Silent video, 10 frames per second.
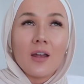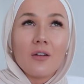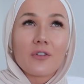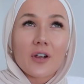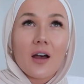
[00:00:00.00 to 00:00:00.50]

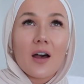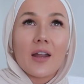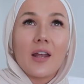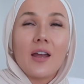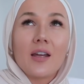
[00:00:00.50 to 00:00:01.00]
for
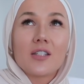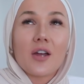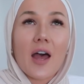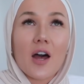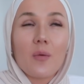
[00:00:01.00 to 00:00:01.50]
God to
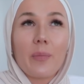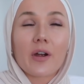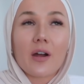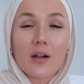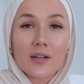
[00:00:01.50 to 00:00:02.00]
help
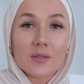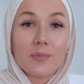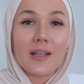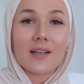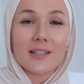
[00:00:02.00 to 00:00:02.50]
our hearts
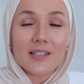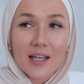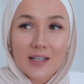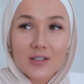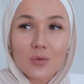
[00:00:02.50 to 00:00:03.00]
be
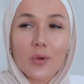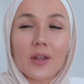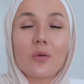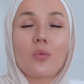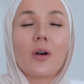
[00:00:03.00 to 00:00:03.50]
content
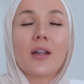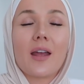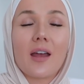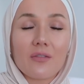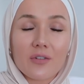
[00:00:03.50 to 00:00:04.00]
with
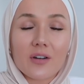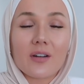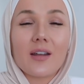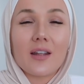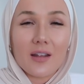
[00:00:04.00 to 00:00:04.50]

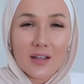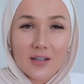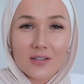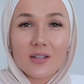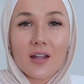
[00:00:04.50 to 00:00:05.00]
whatever it
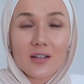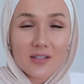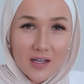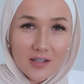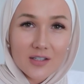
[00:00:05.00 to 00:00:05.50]
is that is
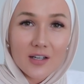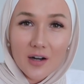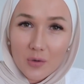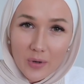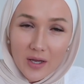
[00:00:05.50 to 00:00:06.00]
sent in
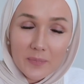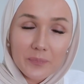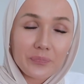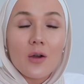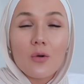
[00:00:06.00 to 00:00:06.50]
our way.
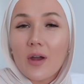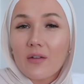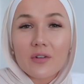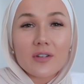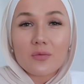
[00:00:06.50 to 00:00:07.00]

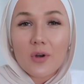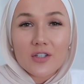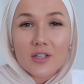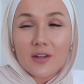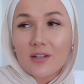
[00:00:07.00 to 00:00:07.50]
Whoever is
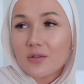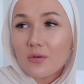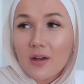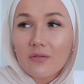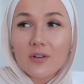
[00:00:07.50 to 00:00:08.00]
watching this,
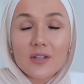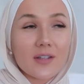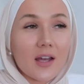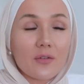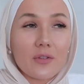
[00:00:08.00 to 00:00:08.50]
whoever is
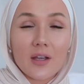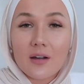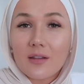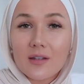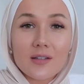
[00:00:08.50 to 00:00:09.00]
out there
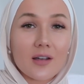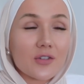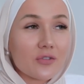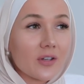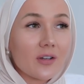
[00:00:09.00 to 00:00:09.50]
in this
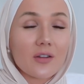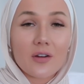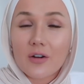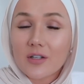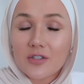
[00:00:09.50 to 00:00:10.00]
country,
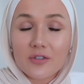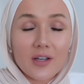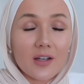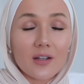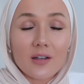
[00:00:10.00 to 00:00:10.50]
another
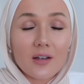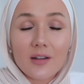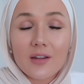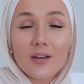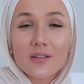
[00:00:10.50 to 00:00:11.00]
country,
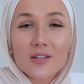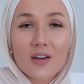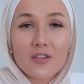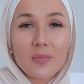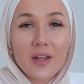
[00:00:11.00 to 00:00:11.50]
on the other
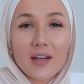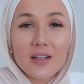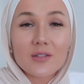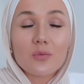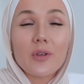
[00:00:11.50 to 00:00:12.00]
side of the
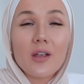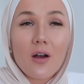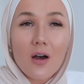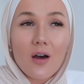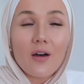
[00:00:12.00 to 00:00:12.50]
planet, we
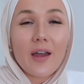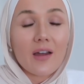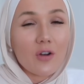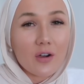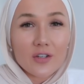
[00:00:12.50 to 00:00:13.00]
all
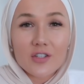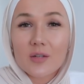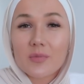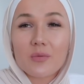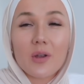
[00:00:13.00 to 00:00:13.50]
have
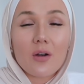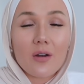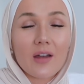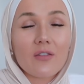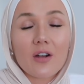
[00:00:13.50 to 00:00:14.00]
hardships, we all
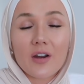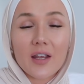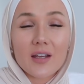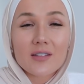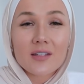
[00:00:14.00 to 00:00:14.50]
have
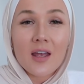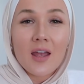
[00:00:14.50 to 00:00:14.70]
heartaches,